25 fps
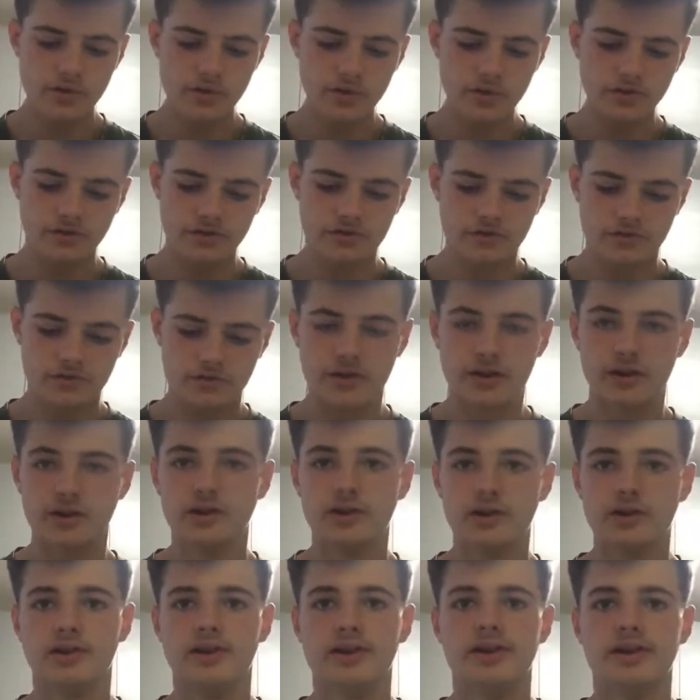condone the
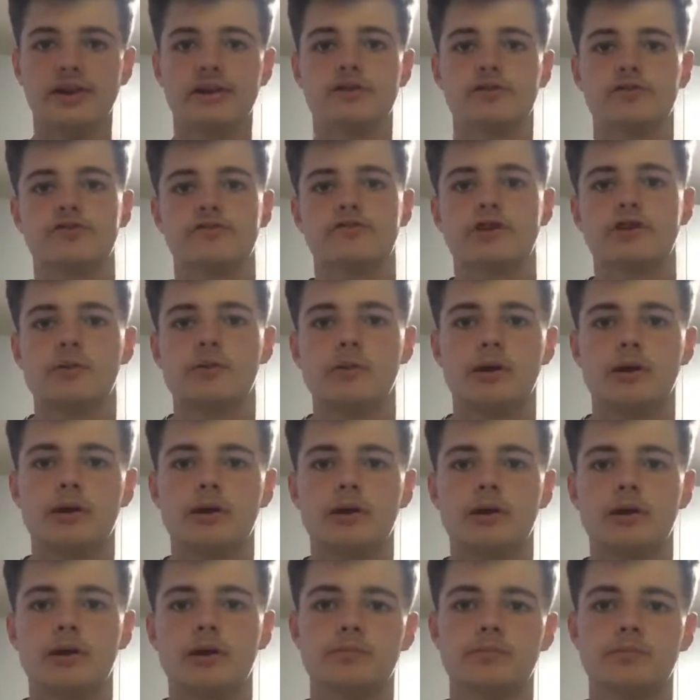use of
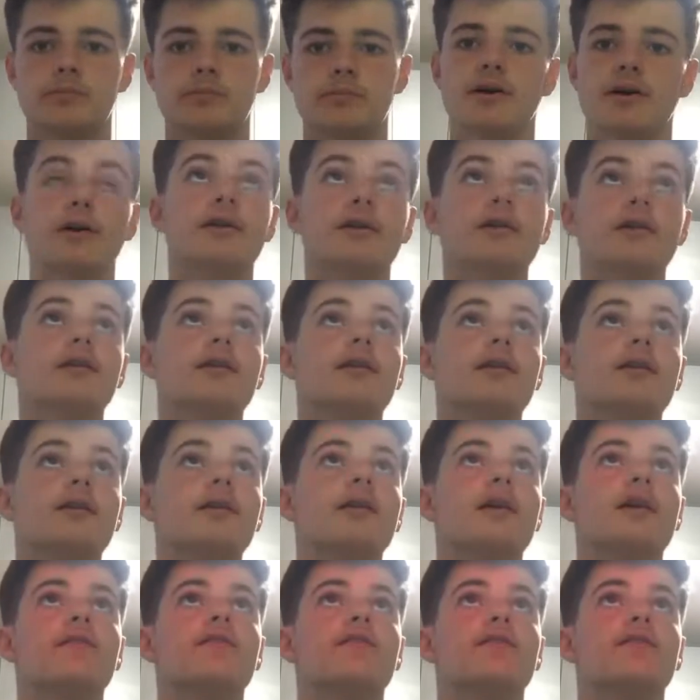illegal streaming, but
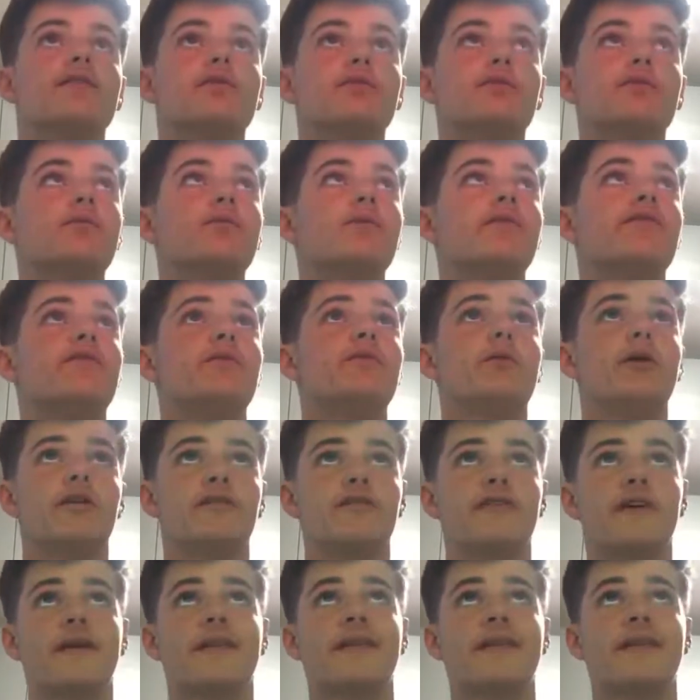
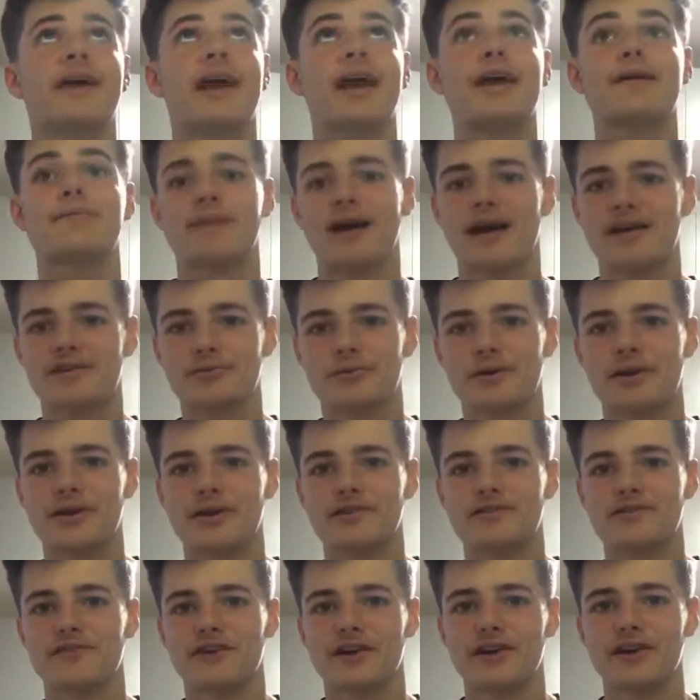if you want to find the game,
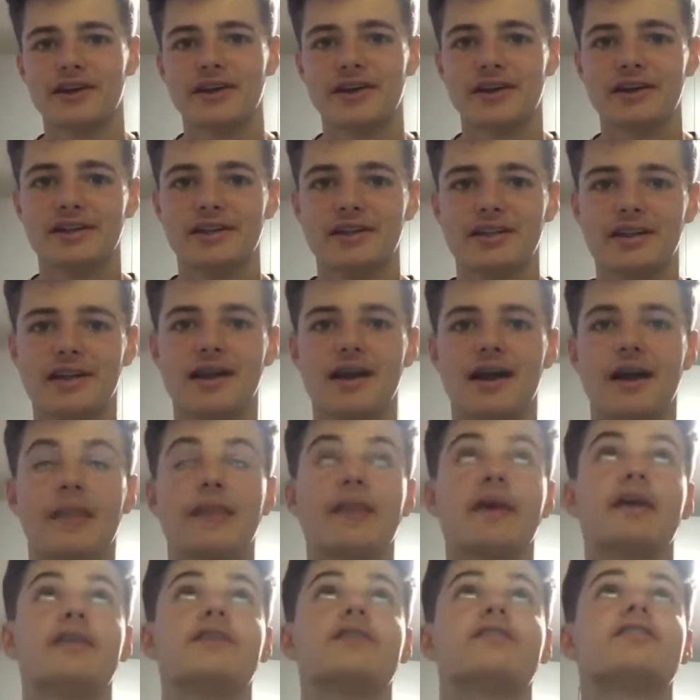that's where you can find it,
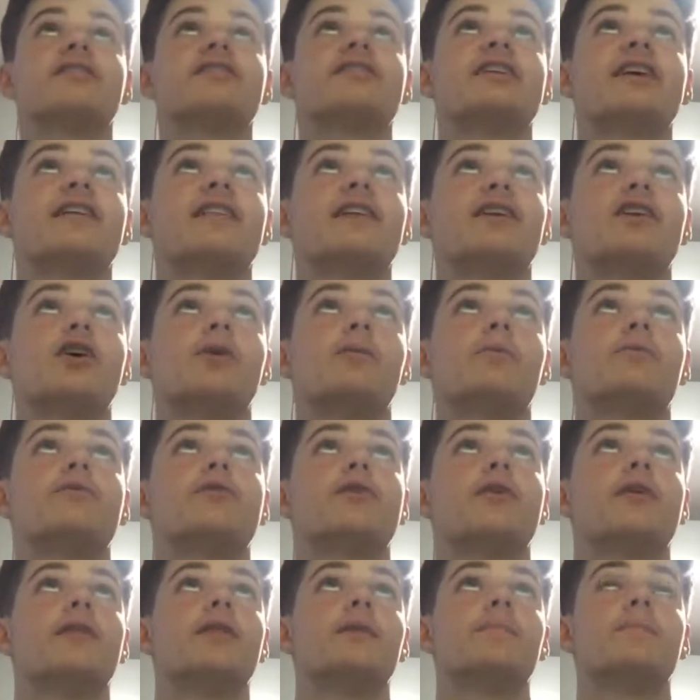and then just stick the
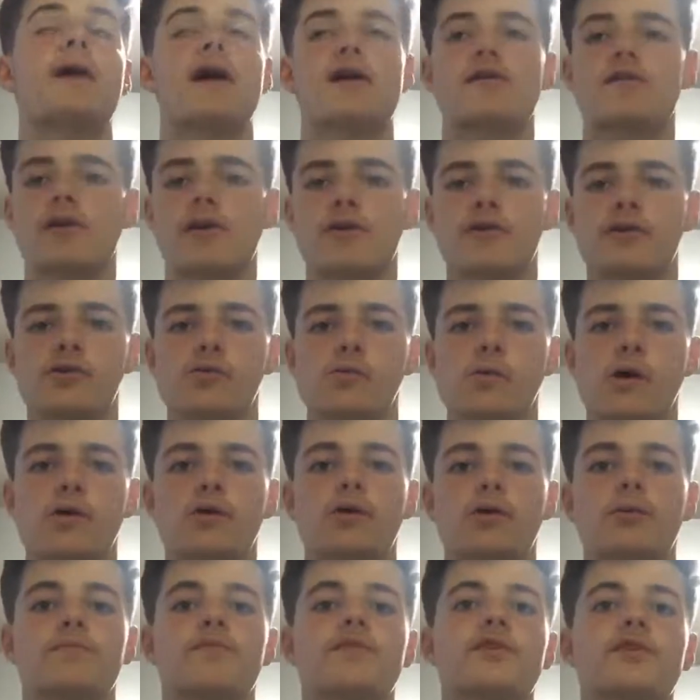commentary on in the
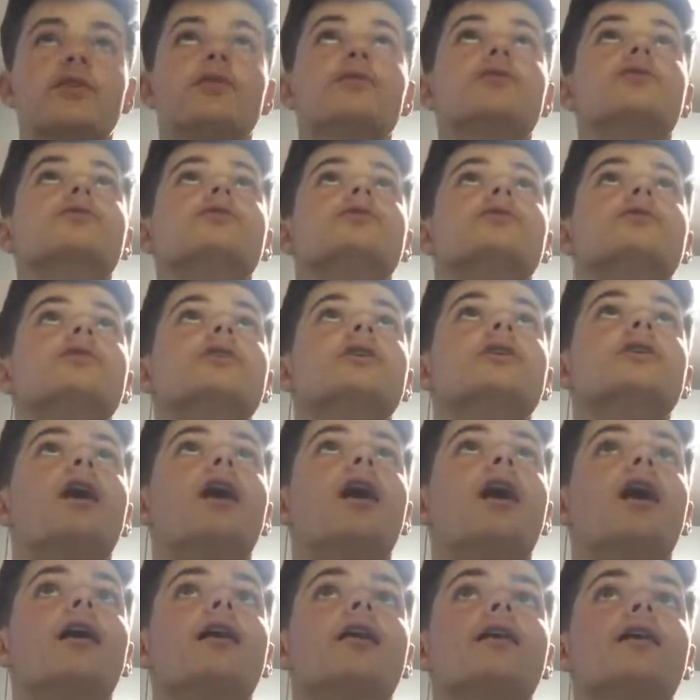background. You're welcome to.
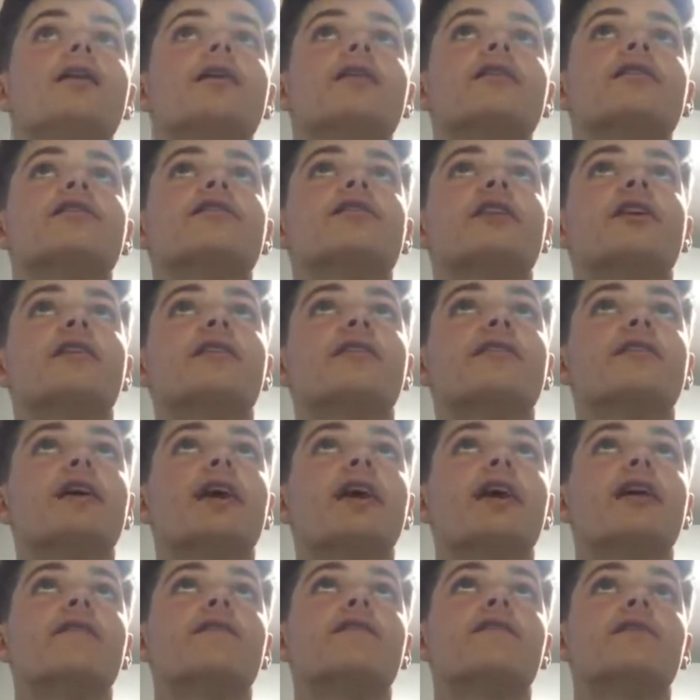Nice
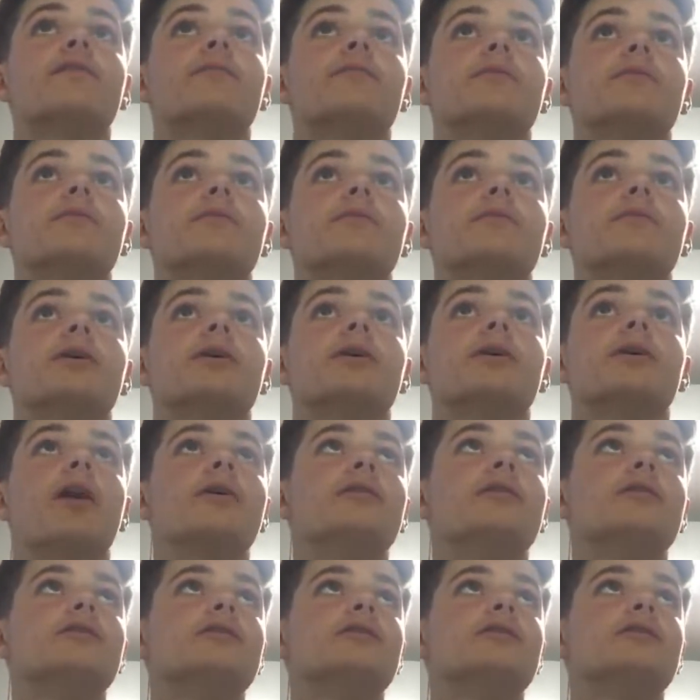chance there from
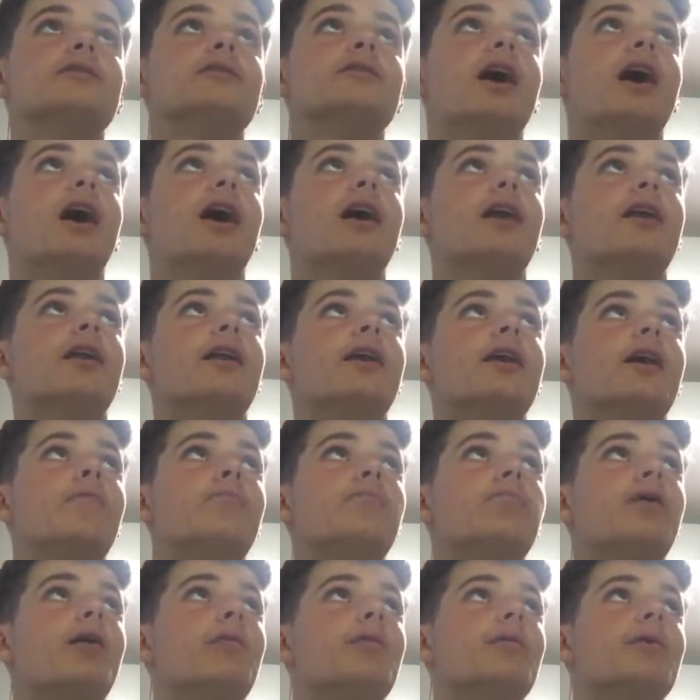Kamara,
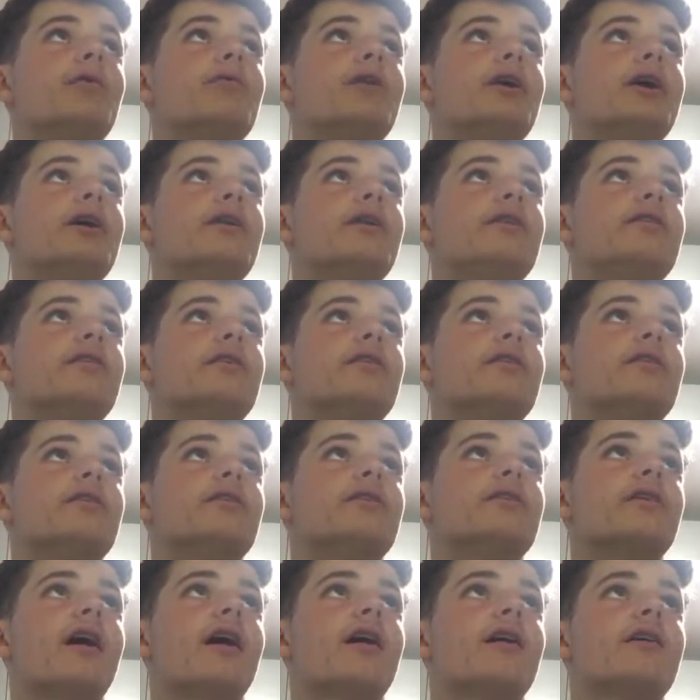and Bobby Reed just
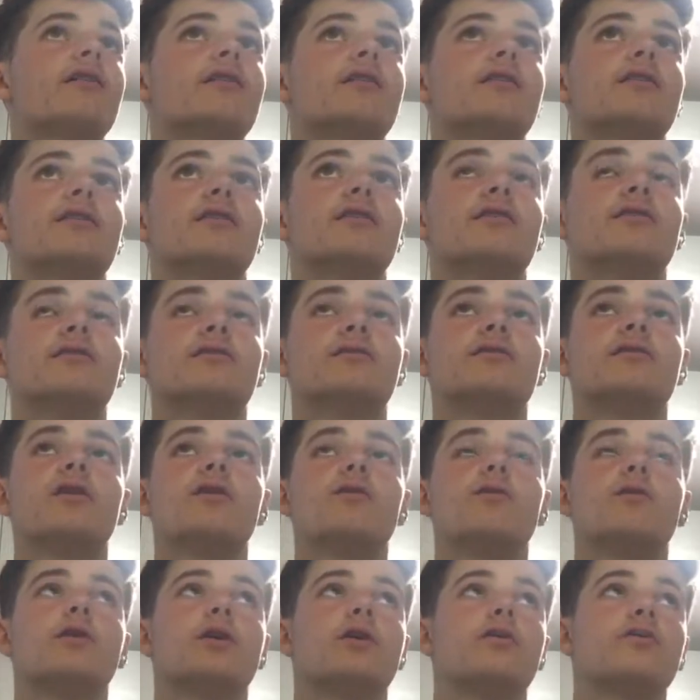so
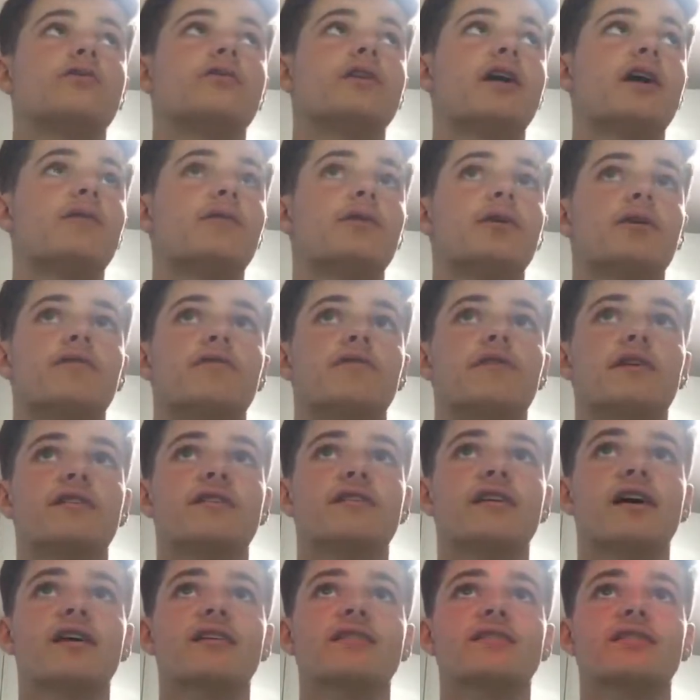close to that one. A
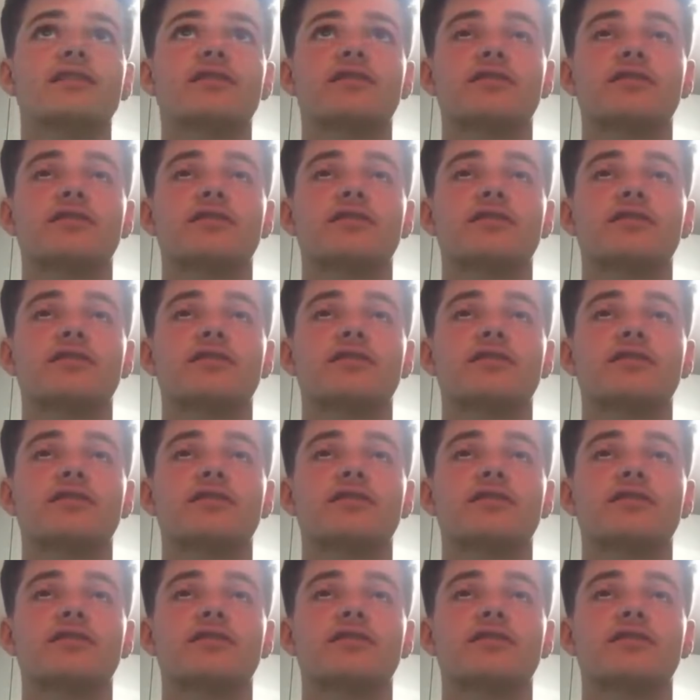fantastic